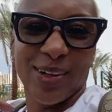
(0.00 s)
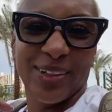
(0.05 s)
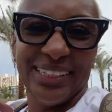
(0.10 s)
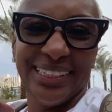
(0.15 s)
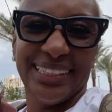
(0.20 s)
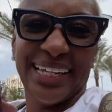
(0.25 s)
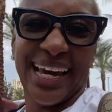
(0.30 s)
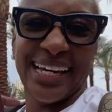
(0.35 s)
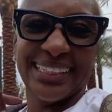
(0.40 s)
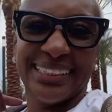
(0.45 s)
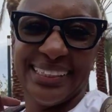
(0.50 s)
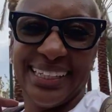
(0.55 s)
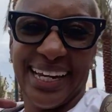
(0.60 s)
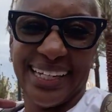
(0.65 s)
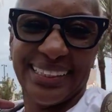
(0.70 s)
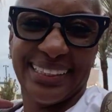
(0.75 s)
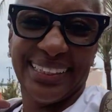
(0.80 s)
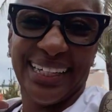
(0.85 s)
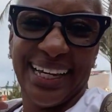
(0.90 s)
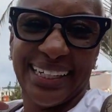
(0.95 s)
Yes,
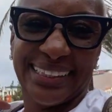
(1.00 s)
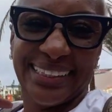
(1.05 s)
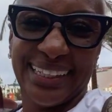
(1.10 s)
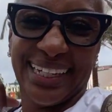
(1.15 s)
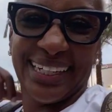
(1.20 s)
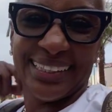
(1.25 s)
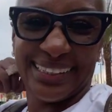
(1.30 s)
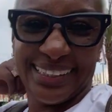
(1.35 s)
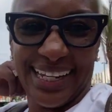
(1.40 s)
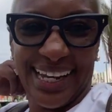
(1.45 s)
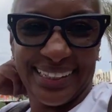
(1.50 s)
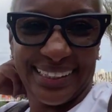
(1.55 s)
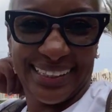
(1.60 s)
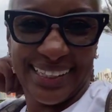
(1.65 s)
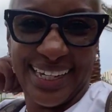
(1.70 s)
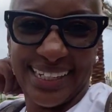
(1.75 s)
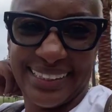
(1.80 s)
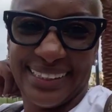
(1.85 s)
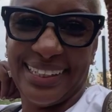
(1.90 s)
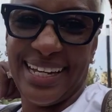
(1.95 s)
yes, yes, yes, yes,
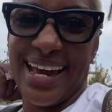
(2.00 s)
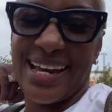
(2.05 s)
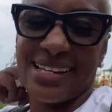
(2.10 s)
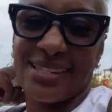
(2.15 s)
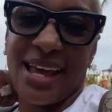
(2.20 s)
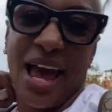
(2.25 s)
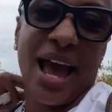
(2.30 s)
yes, yes.